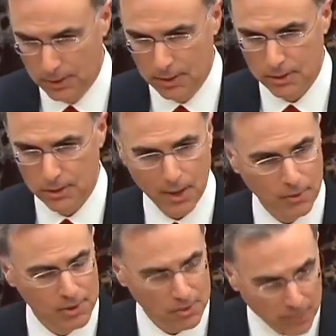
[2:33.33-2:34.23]
So I
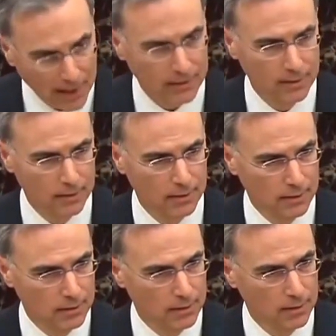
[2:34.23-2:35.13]
respect
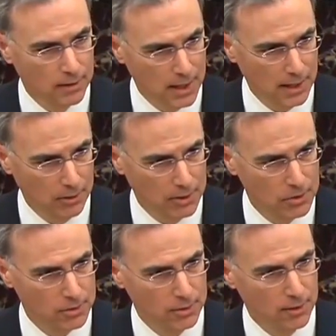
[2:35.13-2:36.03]

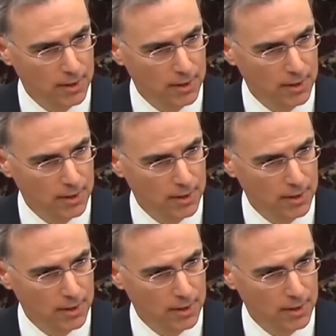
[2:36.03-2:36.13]
Congress.